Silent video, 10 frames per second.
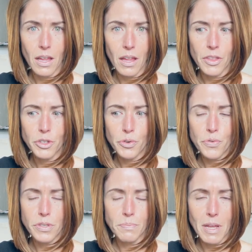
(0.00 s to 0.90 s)
The truth
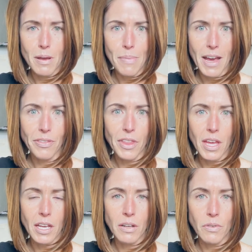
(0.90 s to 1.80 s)
as being a bad
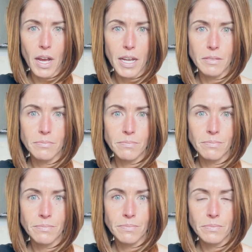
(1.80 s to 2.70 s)
thing, right?
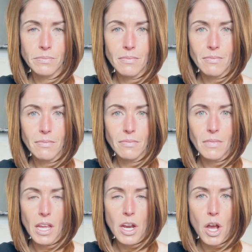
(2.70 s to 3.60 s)

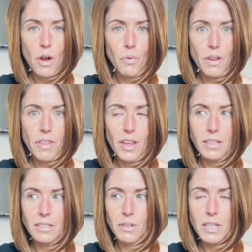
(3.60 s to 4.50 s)
One
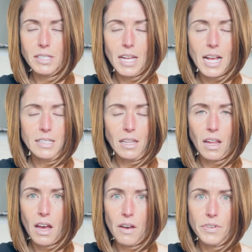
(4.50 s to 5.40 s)
of the sayings I
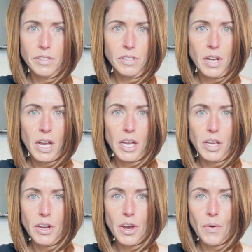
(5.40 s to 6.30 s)
love is,
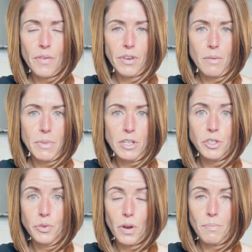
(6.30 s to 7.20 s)
if it can be
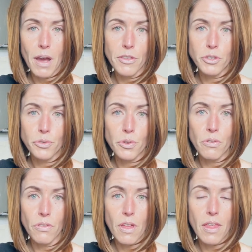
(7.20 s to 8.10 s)
destroyed by the
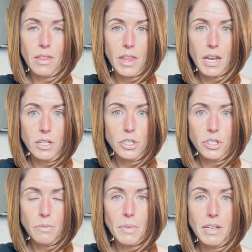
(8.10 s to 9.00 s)
truth, then it
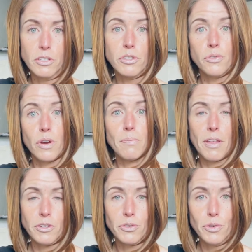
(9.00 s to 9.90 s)
should be destroyed by
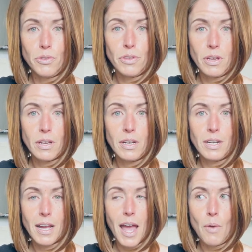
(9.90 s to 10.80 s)
the truth.
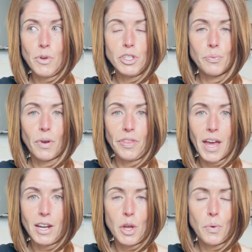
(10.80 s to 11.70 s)
And we should want
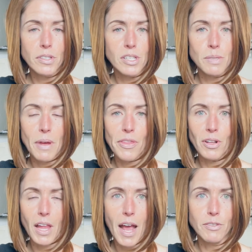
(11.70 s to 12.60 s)
that. Who wants to spend their
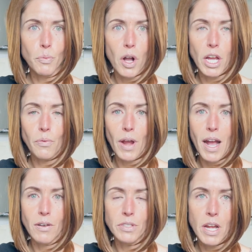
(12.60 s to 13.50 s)
lives walking
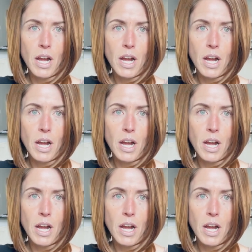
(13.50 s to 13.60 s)
around